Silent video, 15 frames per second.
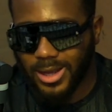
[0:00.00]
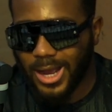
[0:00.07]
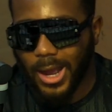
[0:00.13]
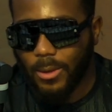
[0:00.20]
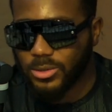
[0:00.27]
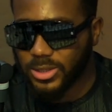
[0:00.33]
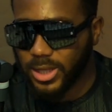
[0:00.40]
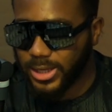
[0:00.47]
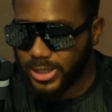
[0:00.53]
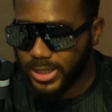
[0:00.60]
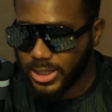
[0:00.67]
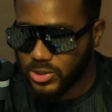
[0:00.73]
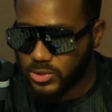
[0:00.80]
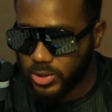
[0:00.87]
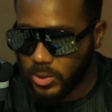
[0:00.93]
I was like,
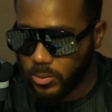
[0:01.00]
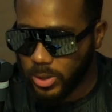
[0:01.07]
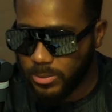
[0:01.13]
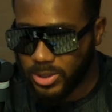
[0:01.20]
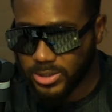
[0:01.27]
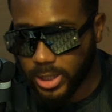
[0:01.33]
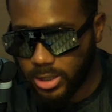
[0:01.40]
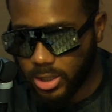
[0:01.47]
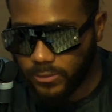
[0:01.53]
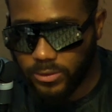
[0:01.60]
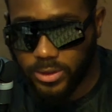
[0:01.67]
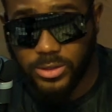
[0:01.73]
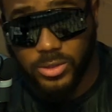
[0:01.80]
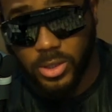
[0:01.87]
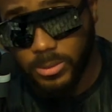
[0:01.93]
yes, straight away, because I love
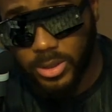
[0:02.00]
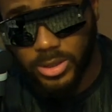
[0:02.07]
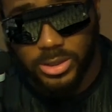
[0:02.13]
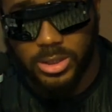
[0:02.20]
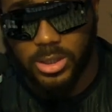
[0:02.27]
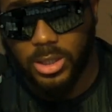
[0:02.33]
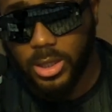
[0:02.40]
her so much.